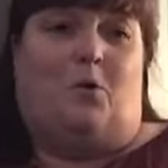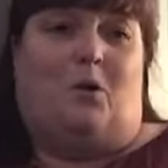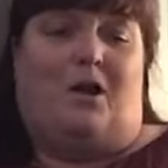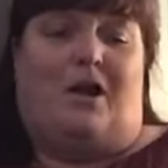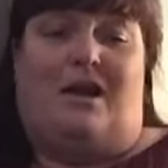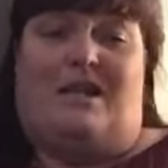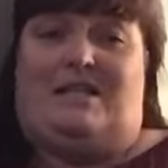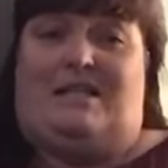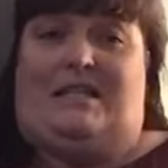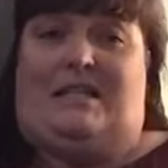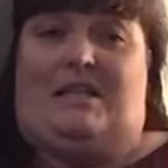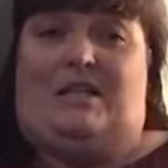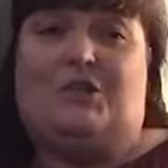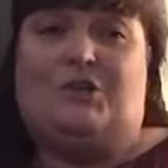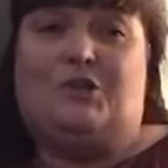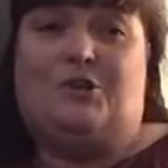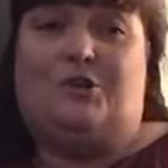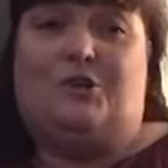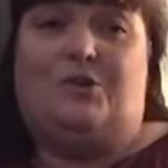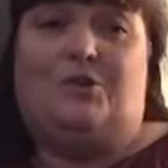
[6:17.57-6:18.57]
for a
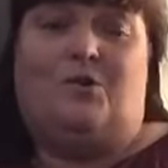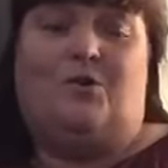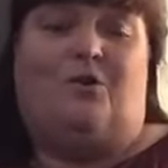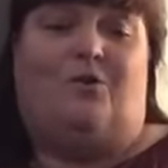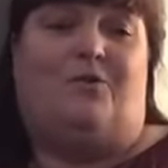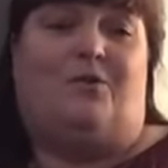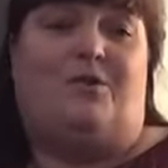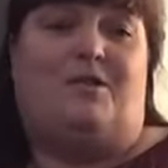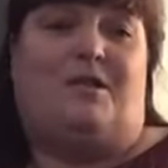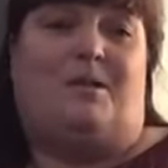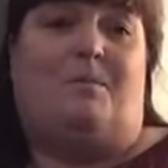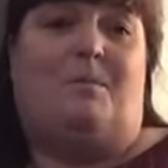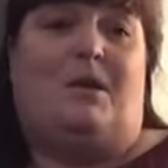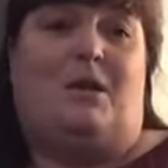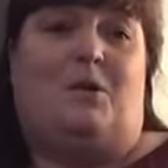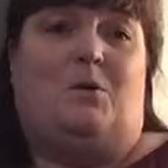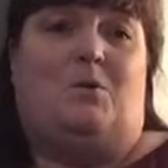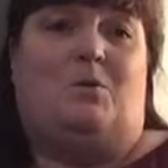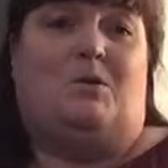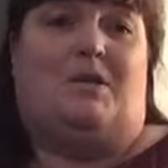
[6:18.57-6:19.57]
teacher or for somebody